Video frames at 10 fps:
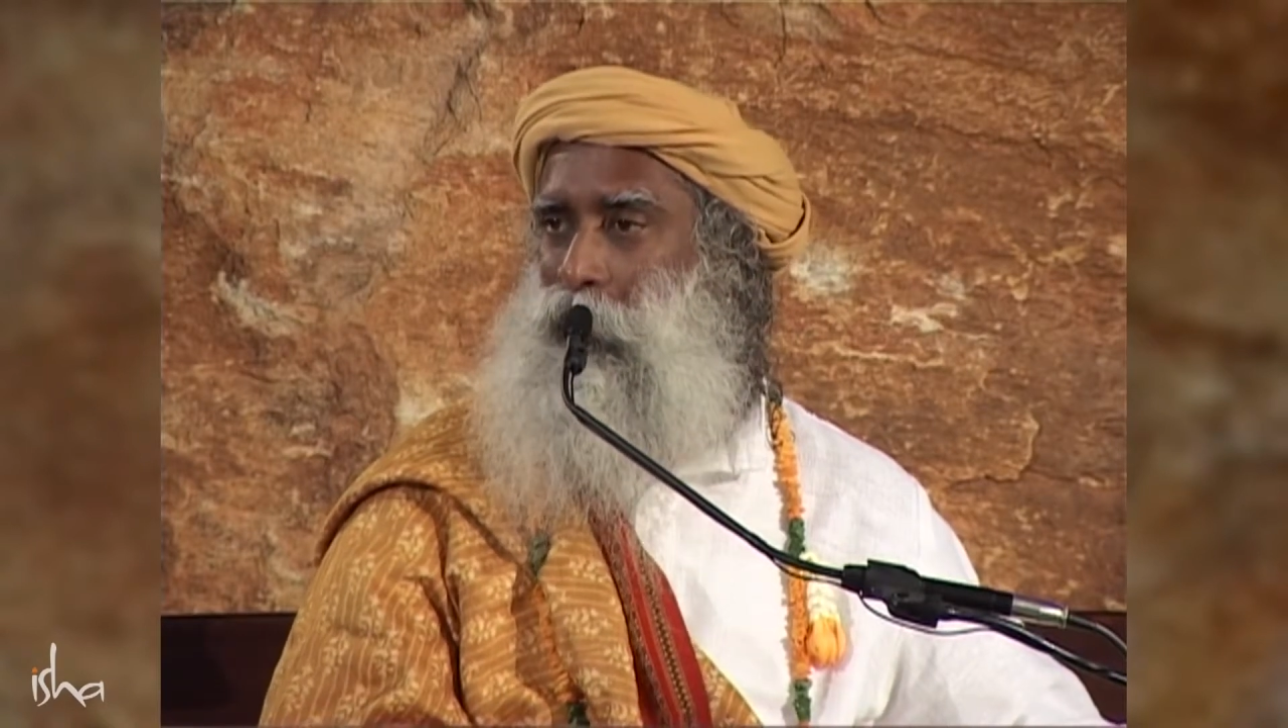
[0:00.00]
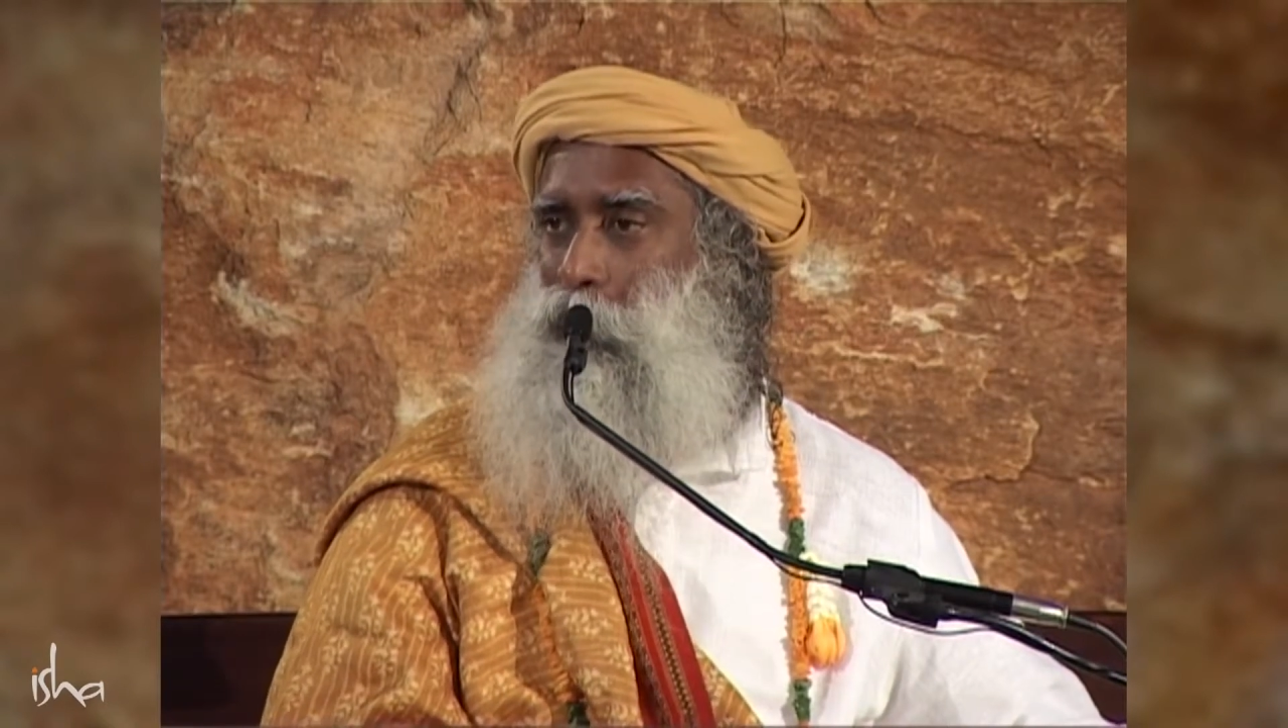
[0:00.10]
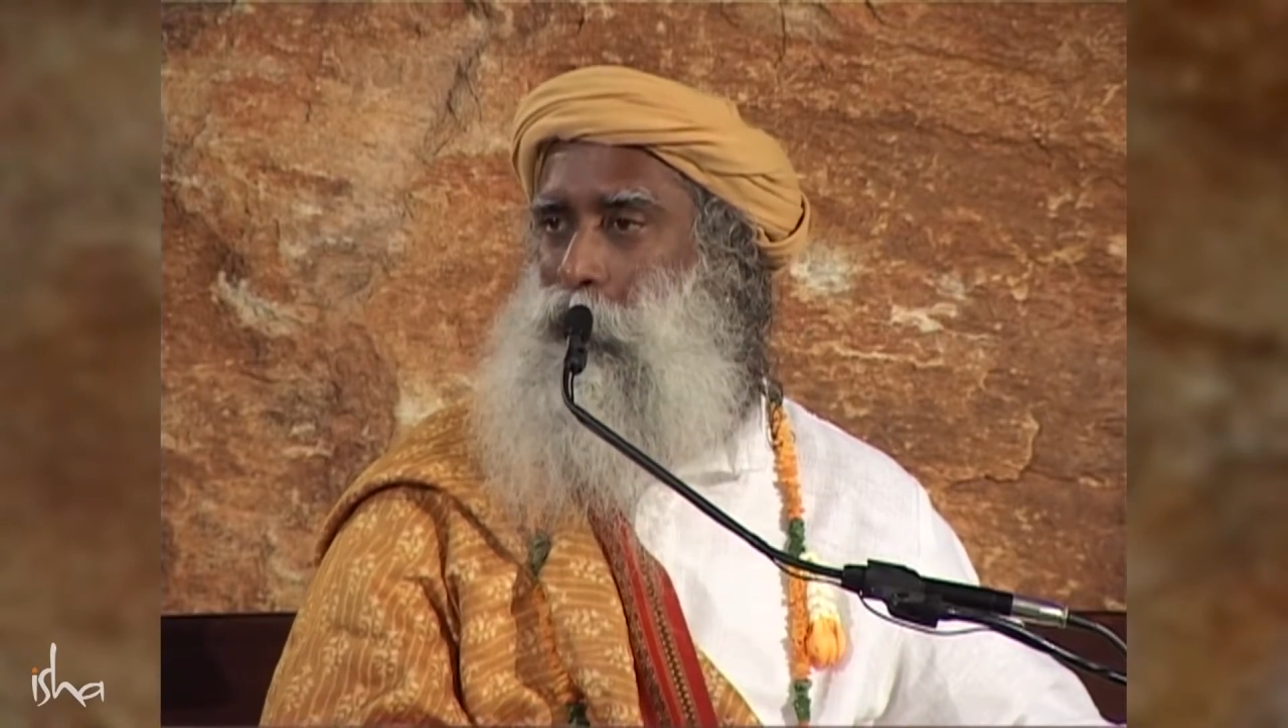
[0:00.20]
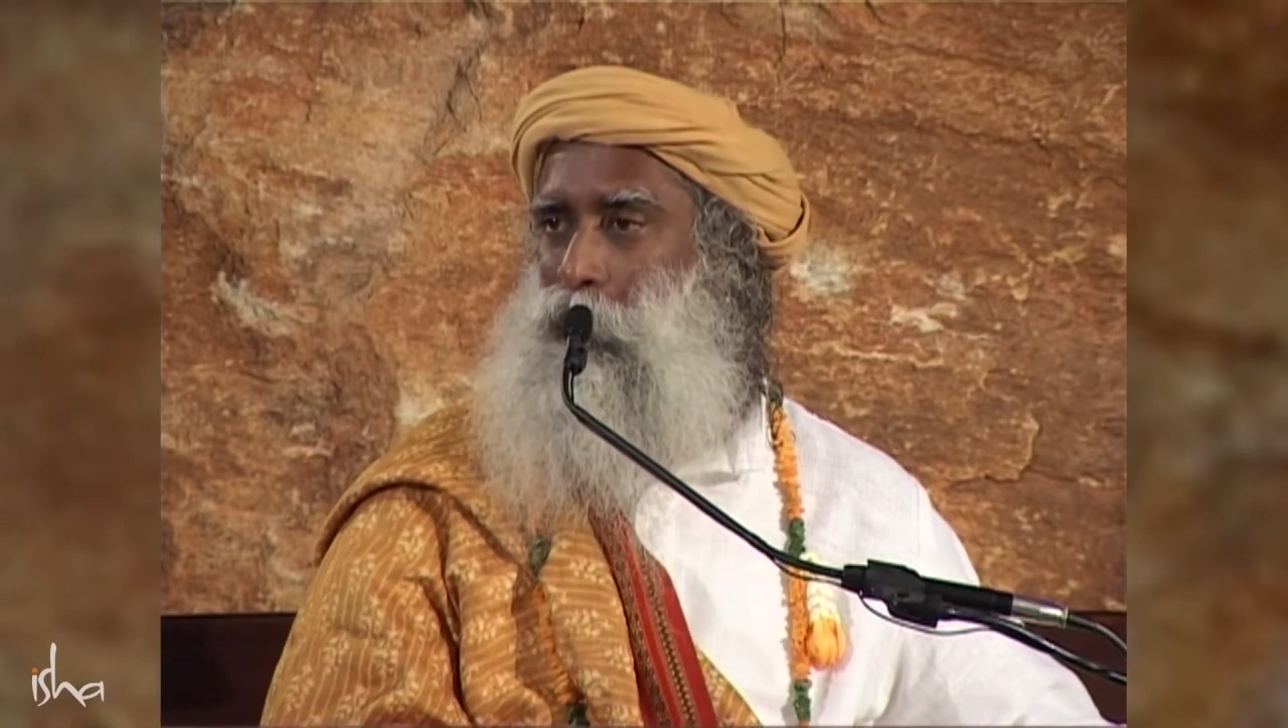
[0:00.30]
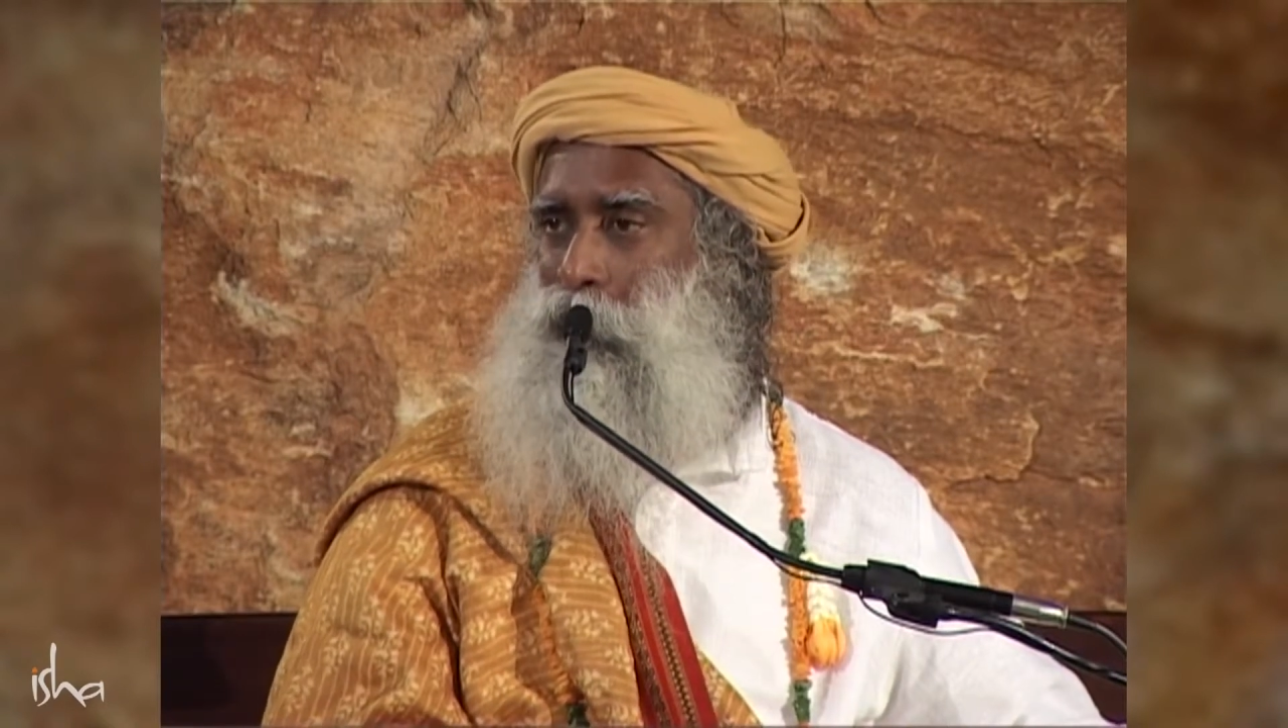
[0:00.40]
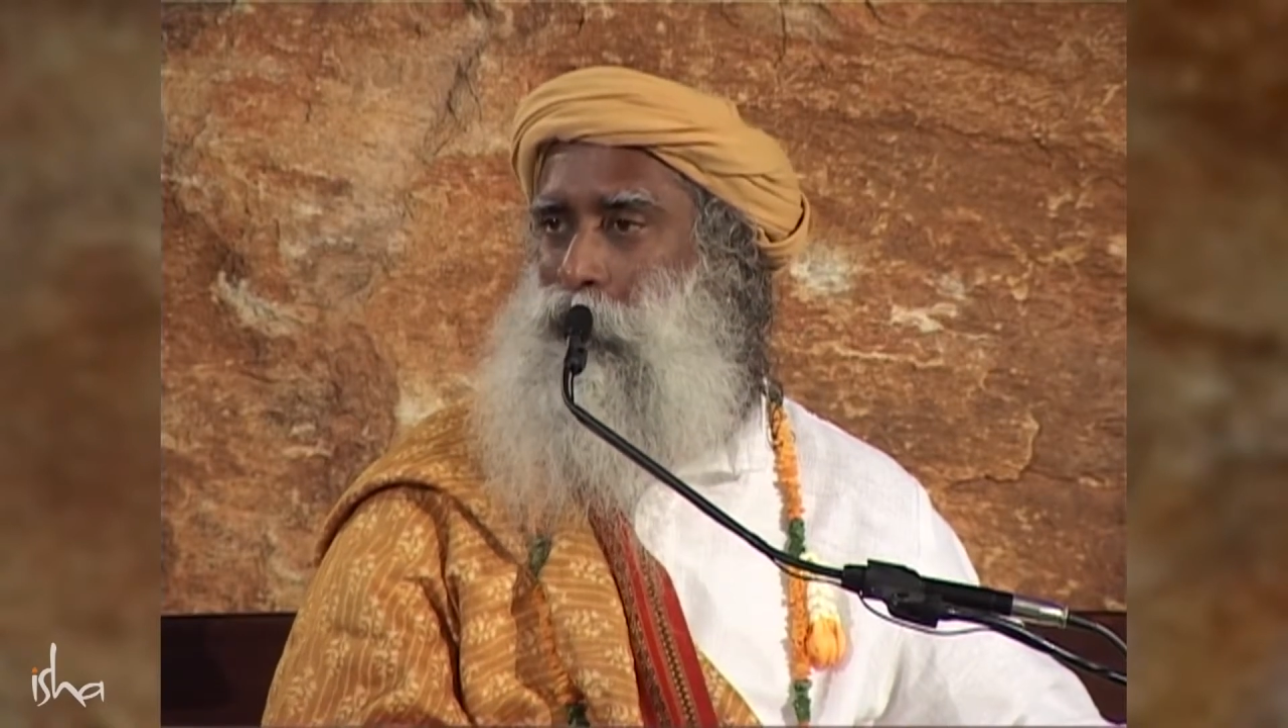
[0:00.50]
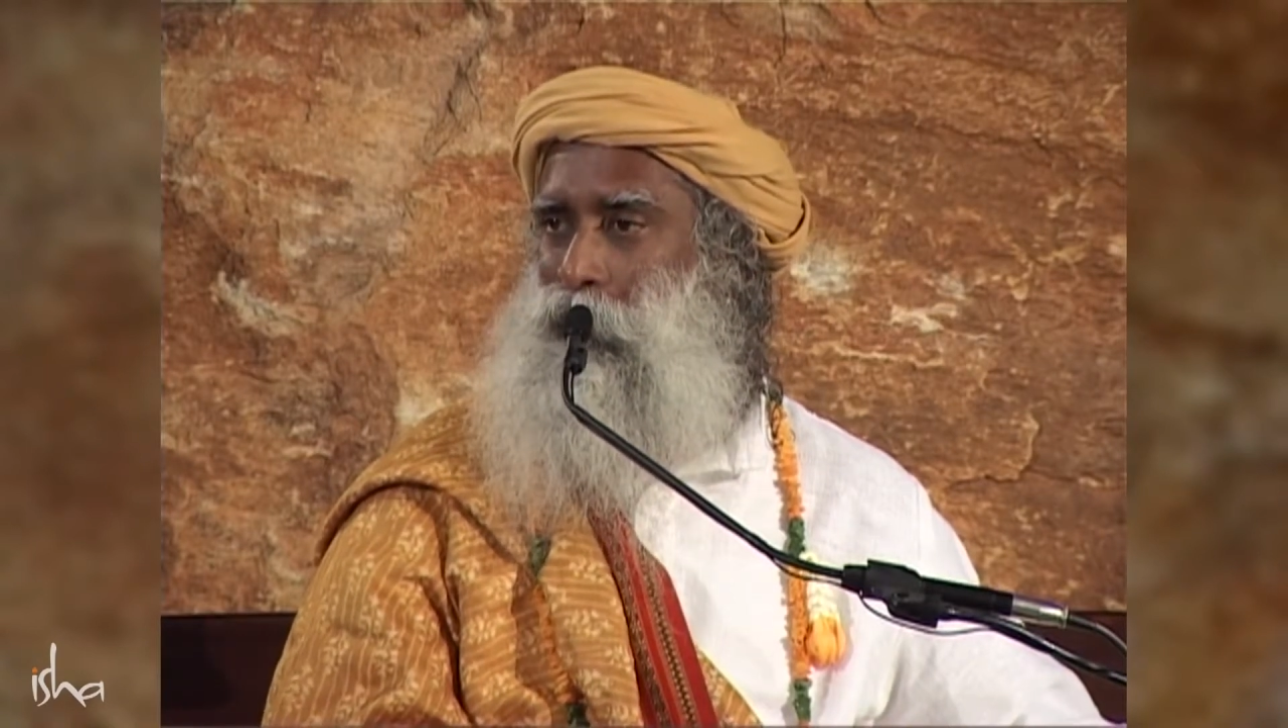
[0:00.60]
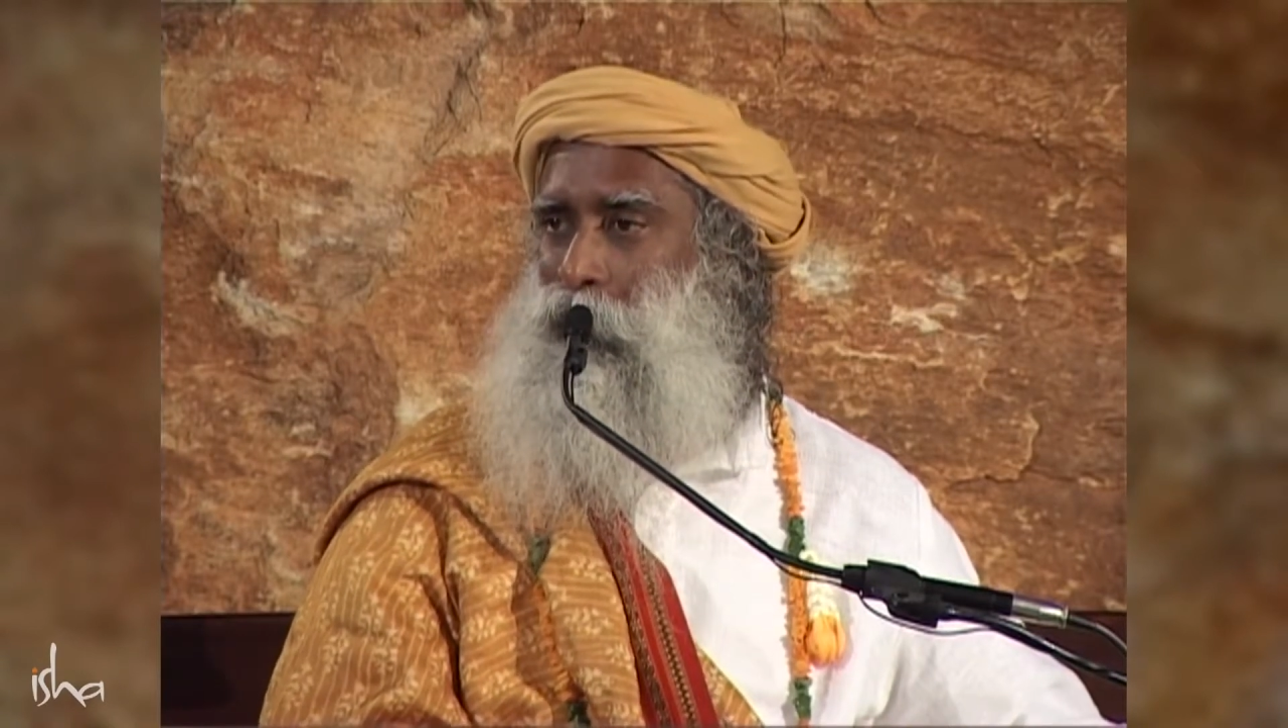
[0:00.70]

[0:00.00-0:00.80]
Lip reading: sick people,